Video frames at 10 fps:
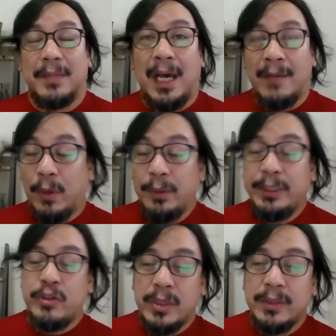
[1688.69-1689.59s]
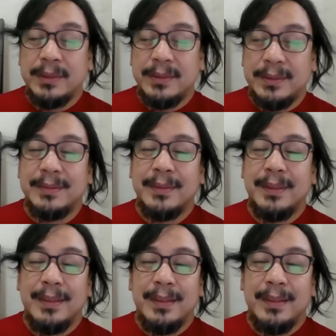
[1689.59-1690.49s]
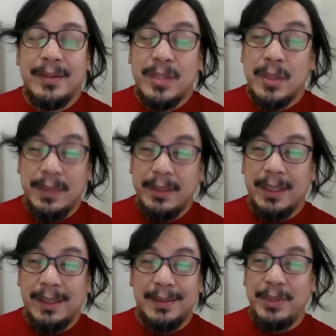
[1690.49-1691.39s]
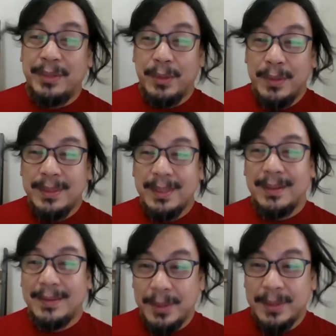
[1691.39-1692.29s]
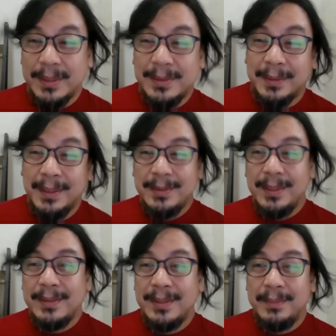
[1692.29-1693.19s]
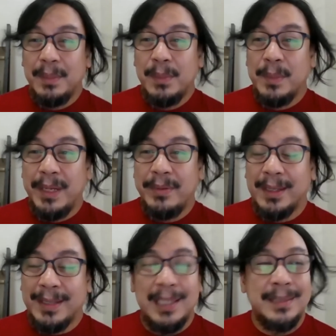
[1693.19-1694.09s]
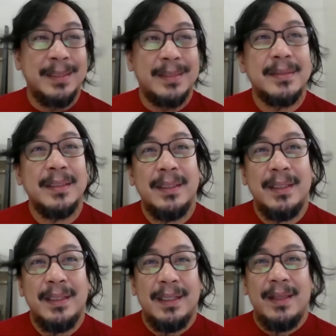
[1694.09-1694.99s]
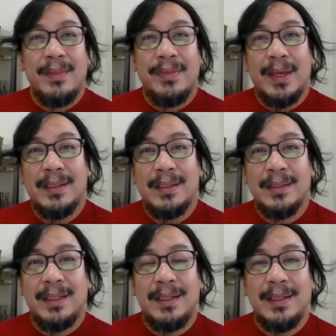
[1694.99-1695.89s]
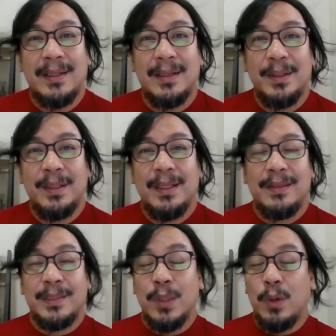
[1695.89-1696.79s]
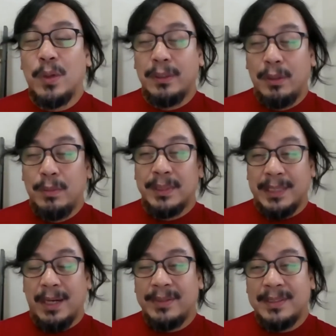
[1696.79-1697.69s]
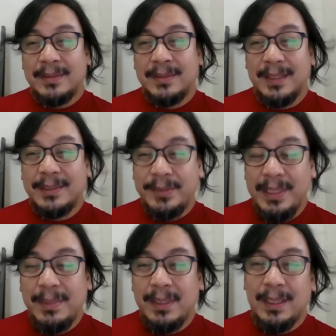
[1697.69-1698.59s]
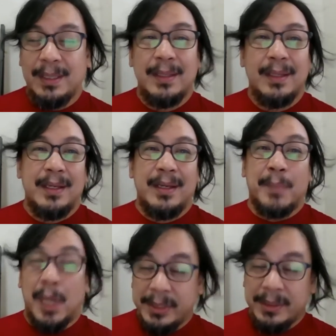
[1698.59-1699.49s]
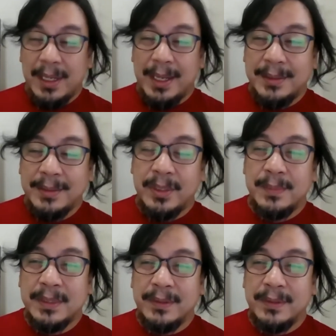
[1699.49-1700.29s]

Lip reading: already shown me with using certain statistics in bibliometric analysis that the so-called global South is extremely marginalized in terms of